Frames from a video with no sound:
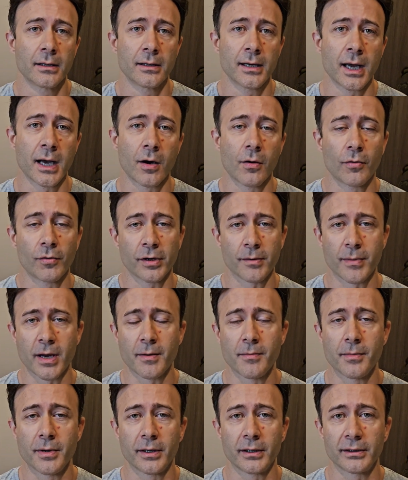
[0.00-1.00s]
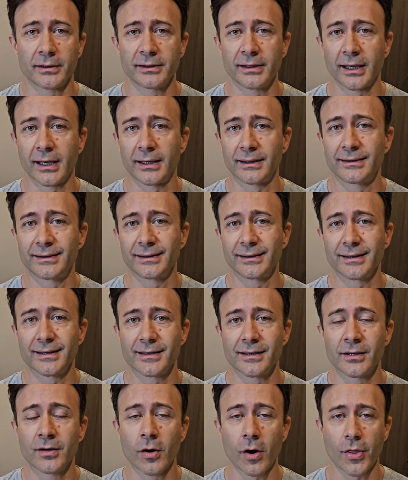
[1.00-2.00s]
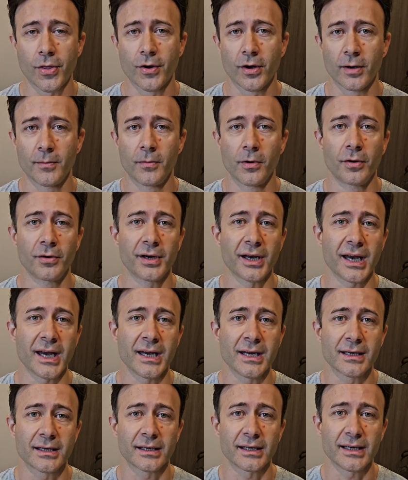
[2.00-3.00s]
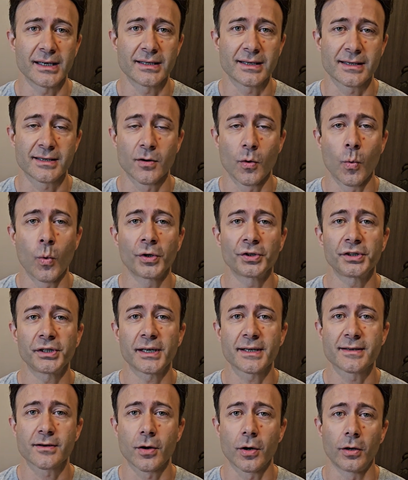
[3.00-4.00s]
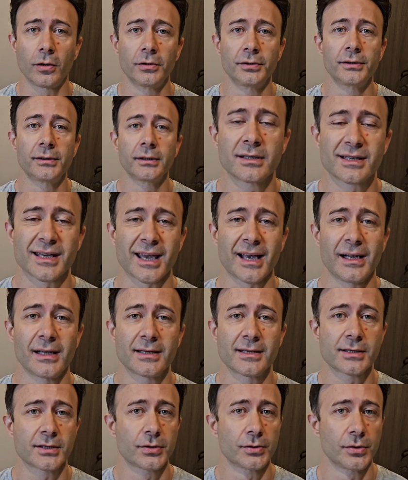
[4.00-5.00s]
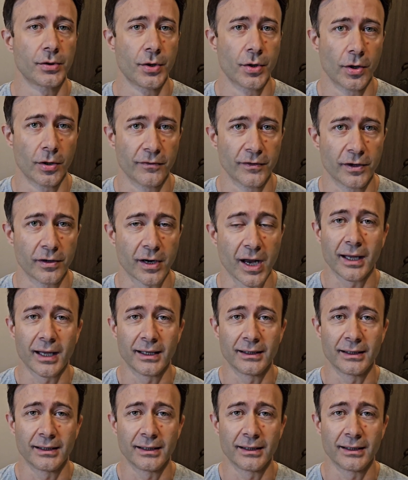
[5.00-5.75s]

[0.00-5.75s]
Now, remember that growth hormone increases what it is called cells turnover,